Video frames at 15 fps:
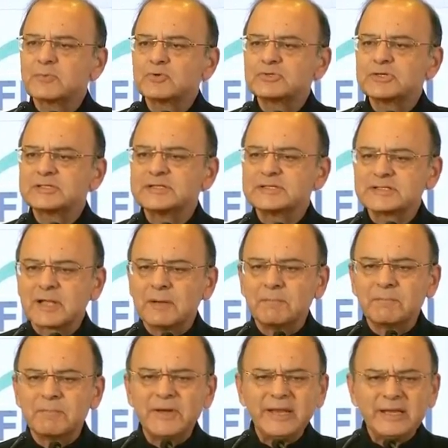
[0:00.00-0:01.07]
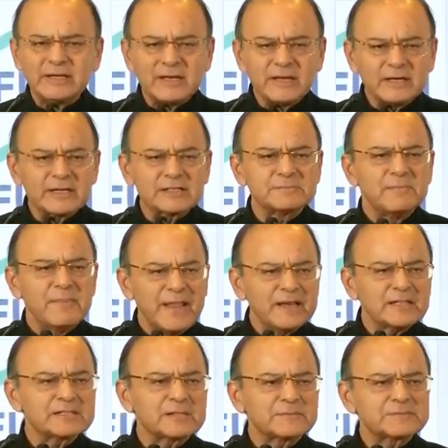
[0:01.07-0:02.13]
process is complete and it has made
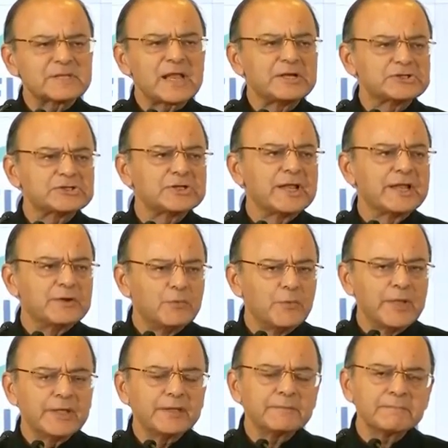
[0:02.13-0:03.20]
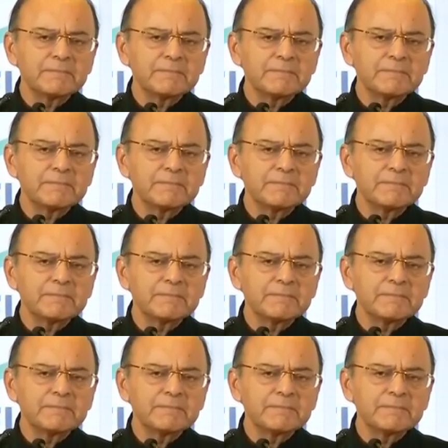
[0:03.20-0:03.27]
a substantial headway,